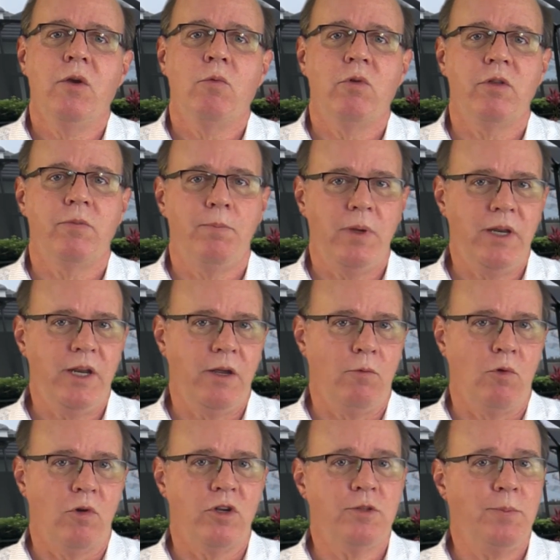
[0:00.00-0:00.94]
with bidding
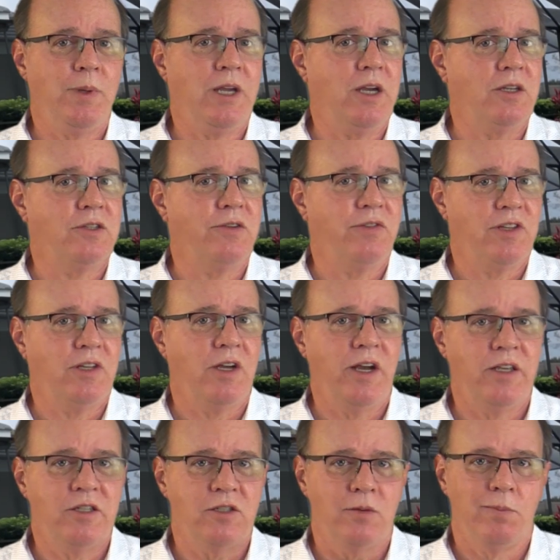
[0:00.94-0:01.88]
wars because of a
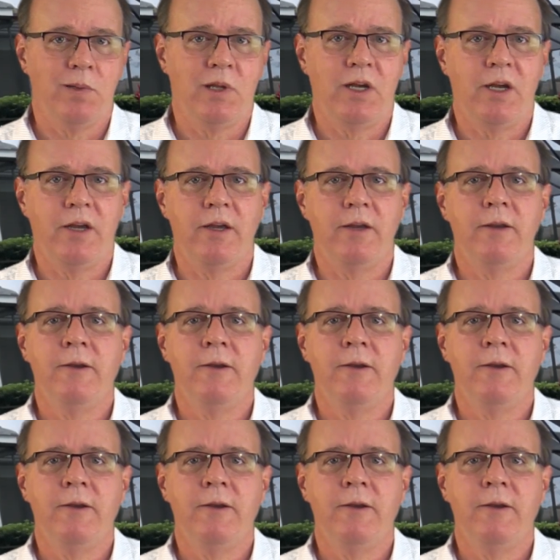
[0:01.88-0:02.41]
tight supply.